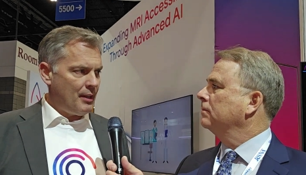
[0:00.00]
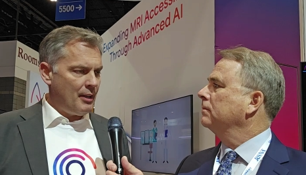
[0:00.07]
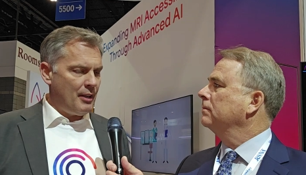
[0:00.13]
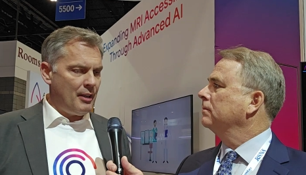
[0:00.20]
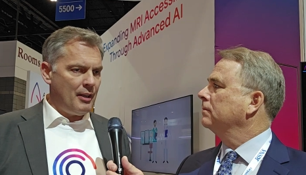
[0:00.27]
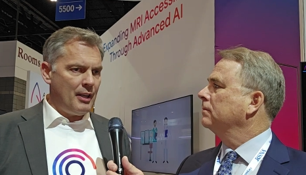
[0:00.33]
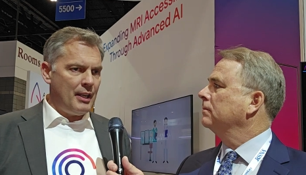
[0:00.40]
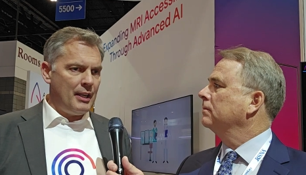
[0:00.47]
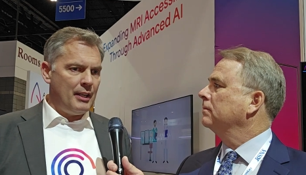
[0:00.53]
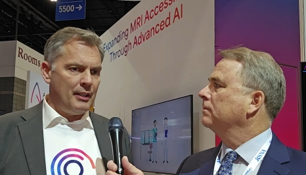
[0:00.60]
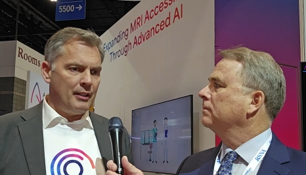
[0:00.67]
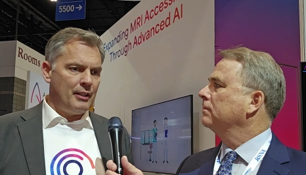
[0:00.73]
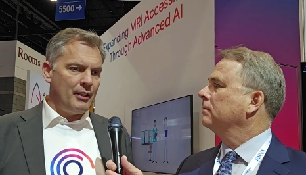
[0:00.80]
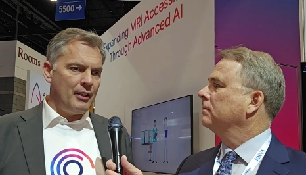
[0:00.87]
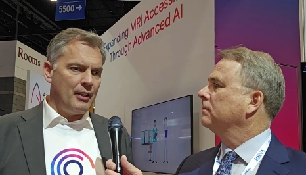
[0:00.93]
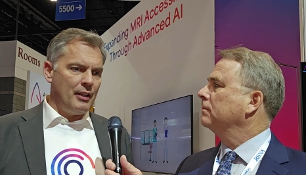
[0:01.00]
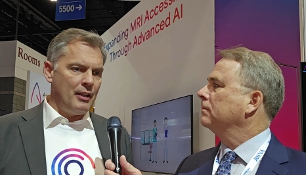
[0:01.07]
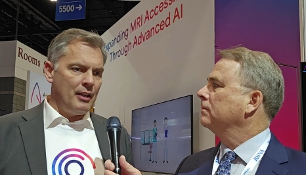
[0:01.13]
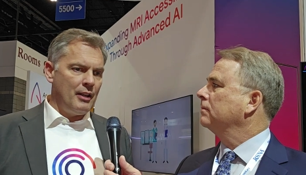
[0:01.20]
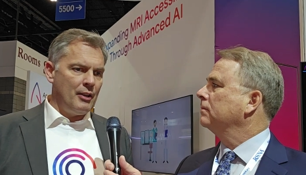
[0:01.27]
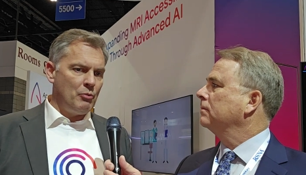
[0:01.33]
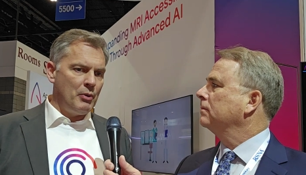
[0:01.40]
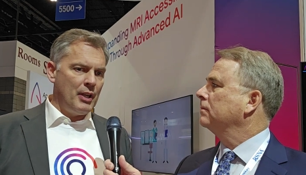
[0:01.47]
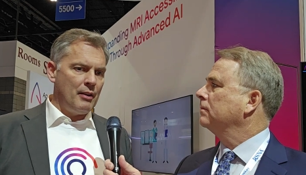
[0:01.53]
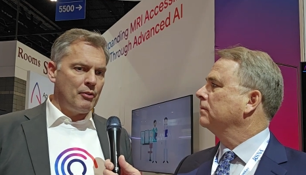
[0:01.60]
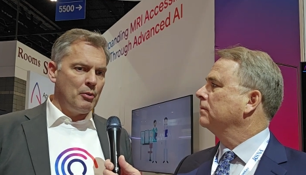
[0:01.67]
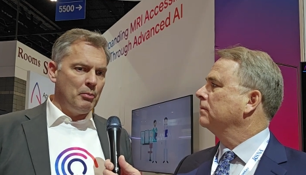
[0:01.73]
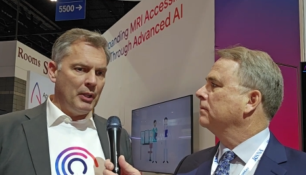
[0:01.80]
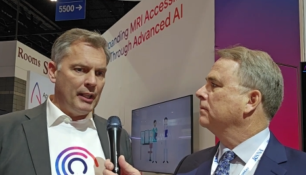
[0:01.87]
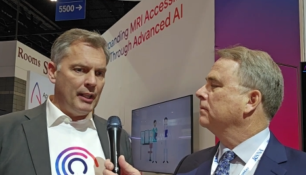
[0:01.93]
Speaker 1: Uh, and uh, we
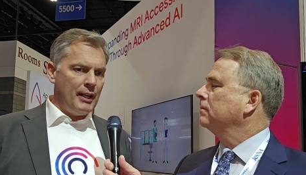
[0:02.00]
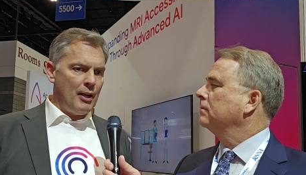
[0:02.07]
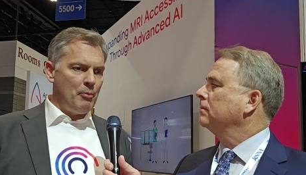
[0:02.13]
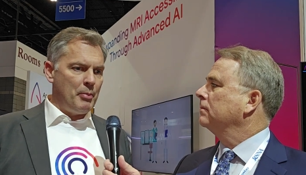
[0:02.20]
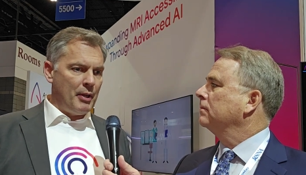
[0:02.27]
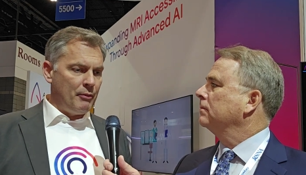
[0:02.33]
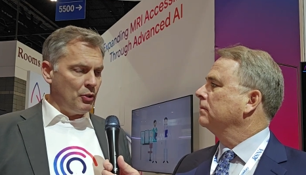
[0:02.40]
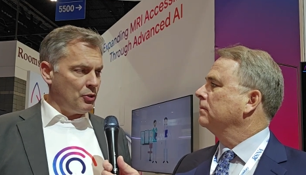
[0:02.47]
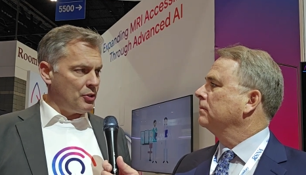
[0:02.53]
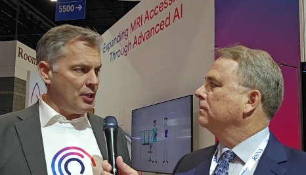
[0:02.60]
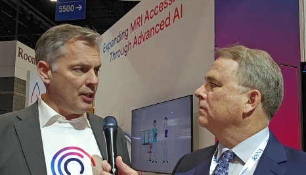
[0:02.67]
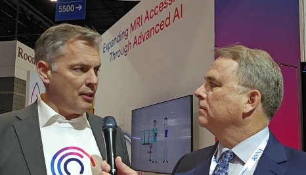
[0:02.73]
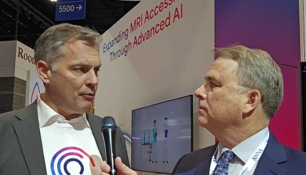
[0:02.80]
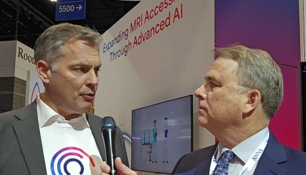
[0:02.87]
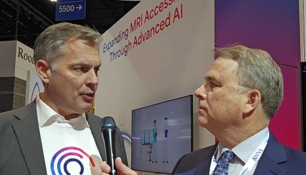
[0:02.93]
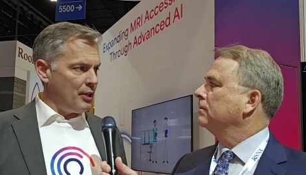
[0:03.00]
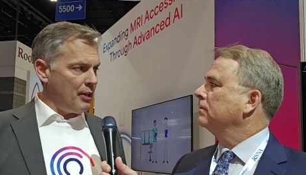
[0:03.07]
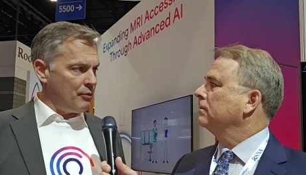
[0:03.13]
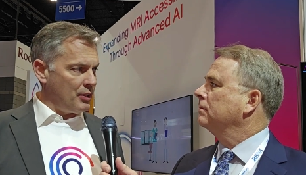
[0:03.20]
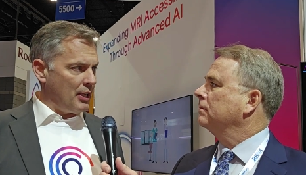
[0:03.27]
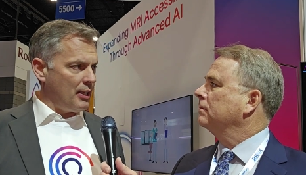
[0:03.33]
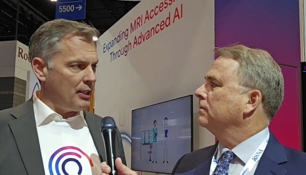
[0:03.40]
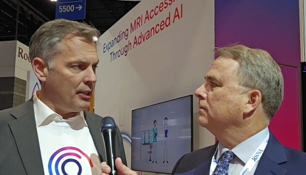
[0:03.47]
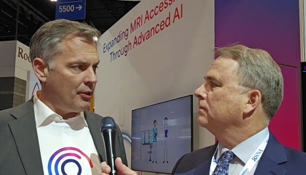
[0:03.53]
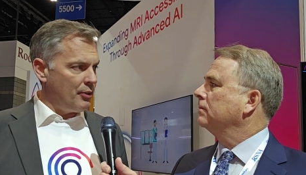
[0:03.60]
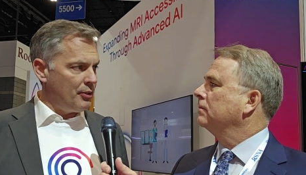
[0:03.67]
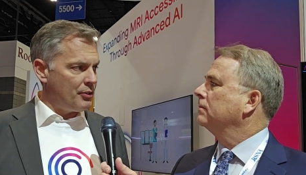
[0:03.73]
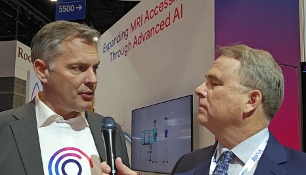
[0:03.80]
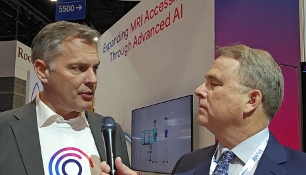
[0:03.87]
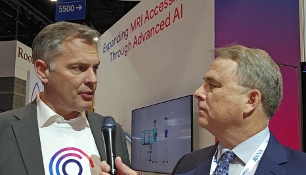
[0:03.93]
have completed our pivotal study for the FDA
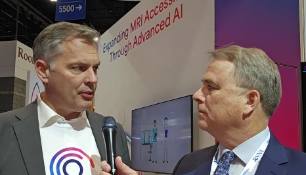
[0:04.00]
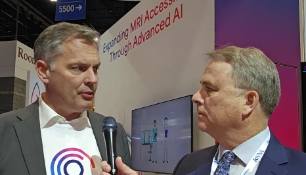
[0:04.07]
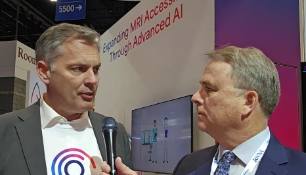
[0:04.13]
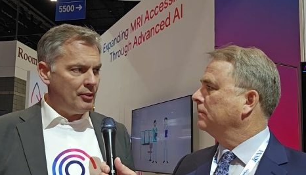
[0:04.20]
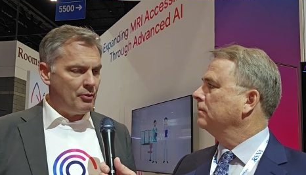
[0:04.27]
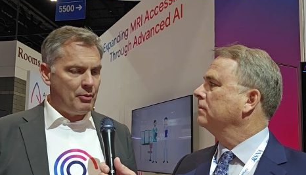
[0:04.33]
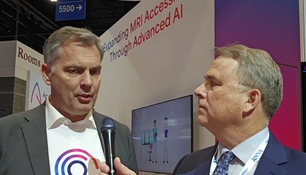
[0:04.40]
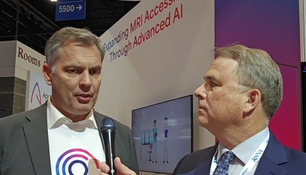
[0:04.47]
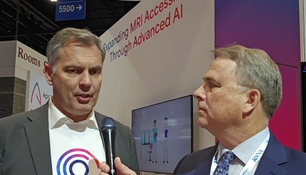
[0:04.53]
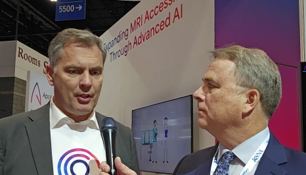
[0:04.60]
clearance with